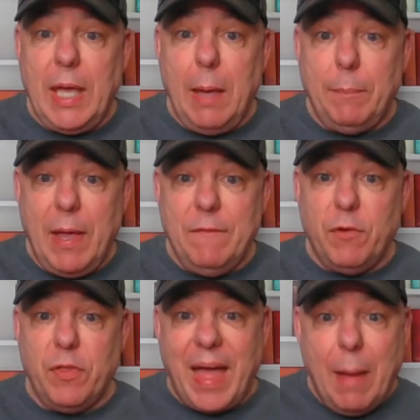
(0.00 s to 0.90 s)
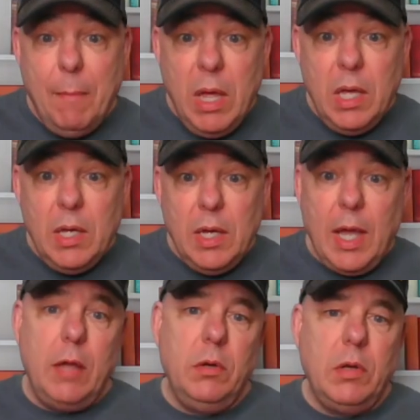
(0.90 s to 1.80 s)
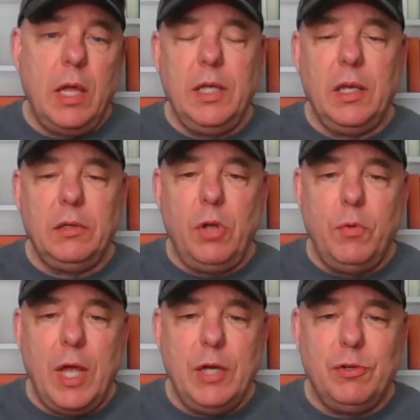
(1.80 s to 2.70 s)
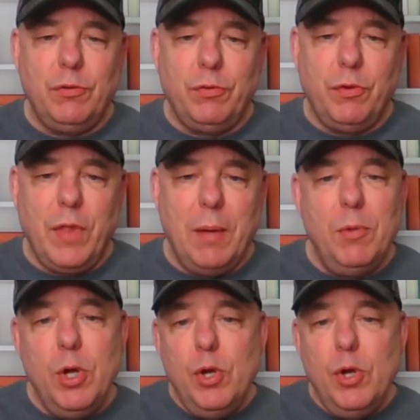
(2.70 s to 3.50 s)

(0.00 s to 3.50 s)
campaign for them and get donations for them.